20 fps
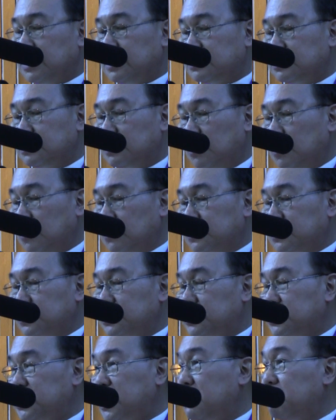is the
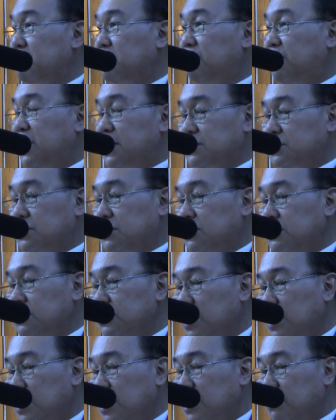lotus-shaped vessel
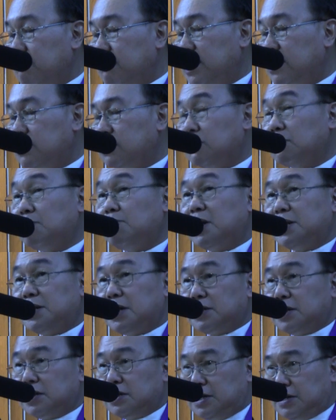made of
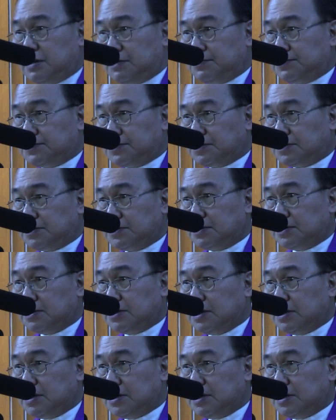banana leaves.